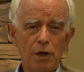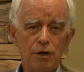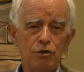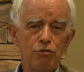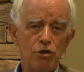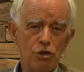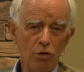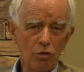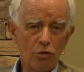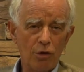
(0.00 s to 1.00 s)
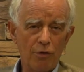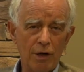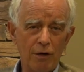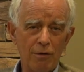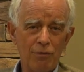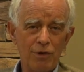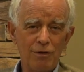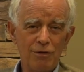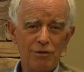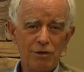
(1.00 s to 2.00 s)
as a result of our
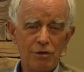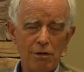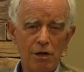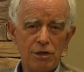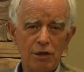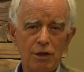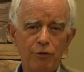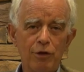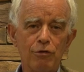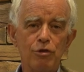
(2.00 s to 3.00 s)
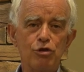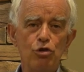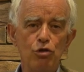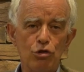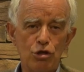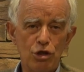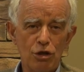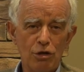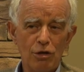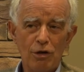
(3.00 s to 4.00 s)
scientific
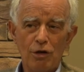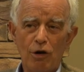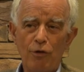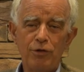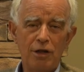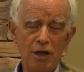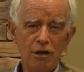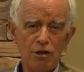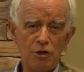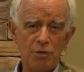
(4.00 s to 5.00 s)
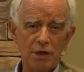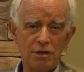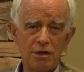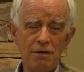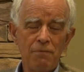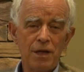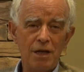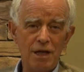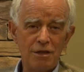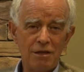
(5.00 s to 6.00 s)
research of the death experiences
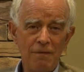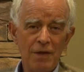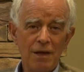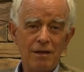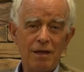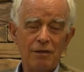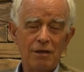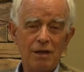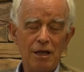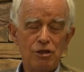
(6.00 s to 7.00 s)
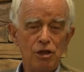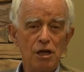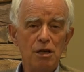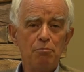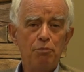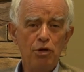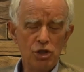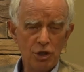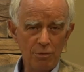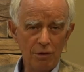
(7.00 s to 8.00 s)
is that it's
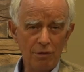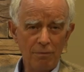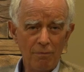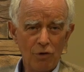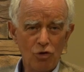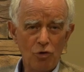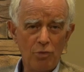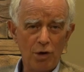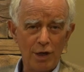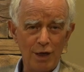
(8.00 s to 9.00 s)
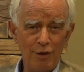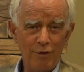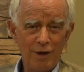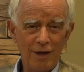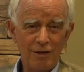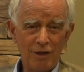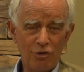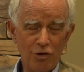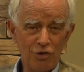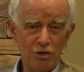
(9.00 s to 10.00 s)
impossible to believe
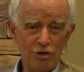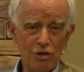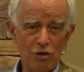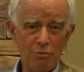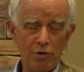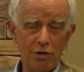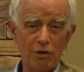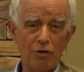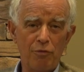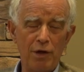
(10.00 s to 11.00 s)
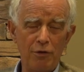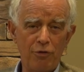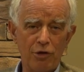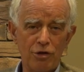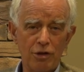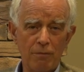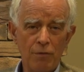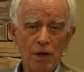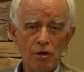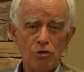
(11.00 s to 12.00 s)
that consciousness is a product of brain function.
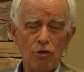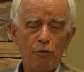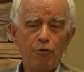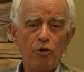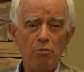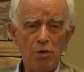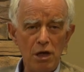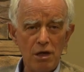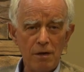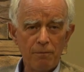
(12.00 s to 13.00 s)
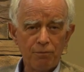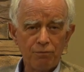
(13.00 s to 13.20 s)
So for me,